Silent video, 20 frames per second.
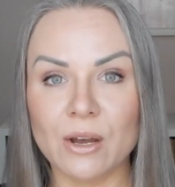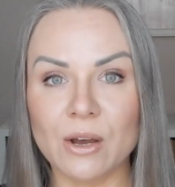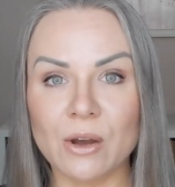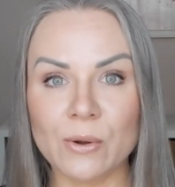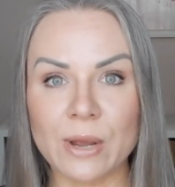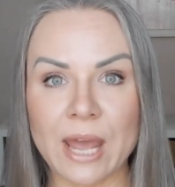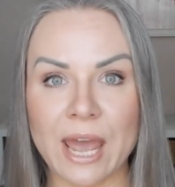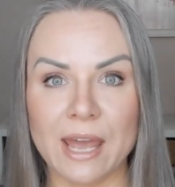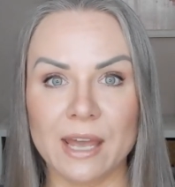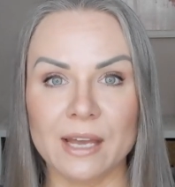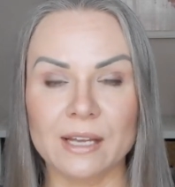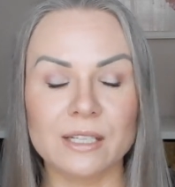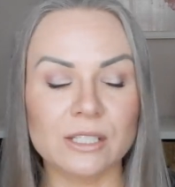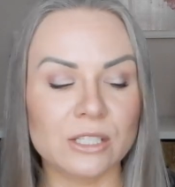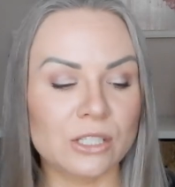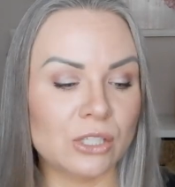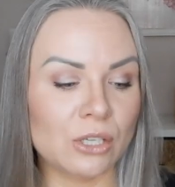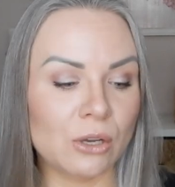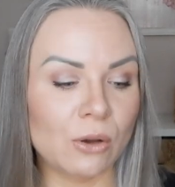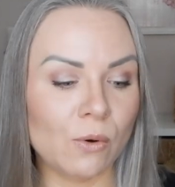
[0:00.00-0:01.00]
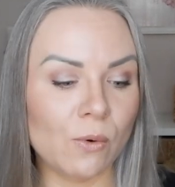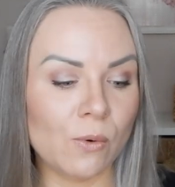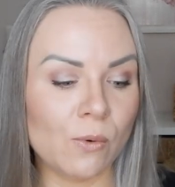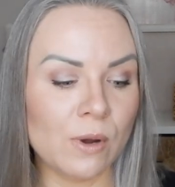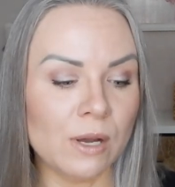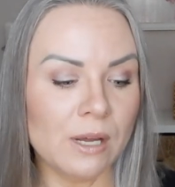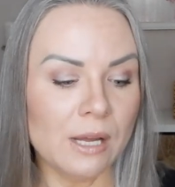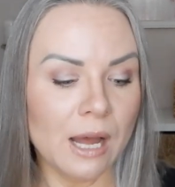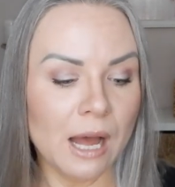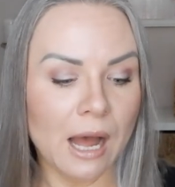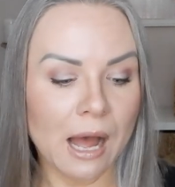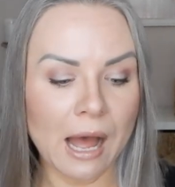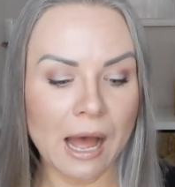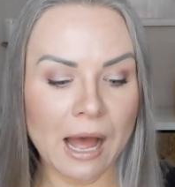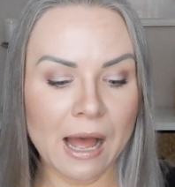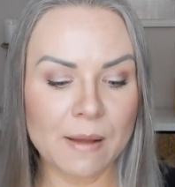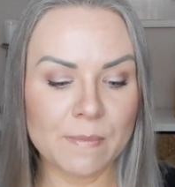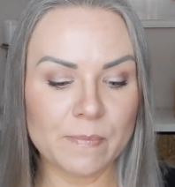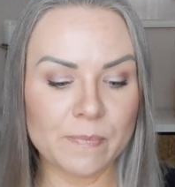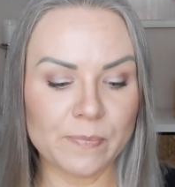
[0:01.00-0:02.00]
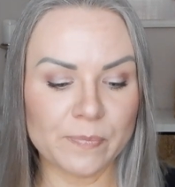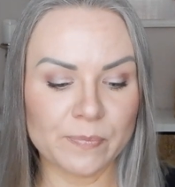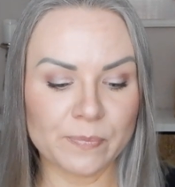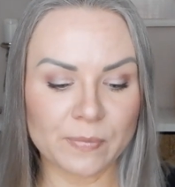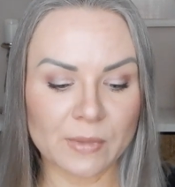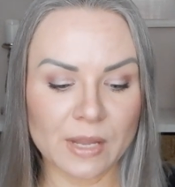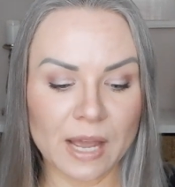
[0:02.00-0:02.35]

Okay, so um,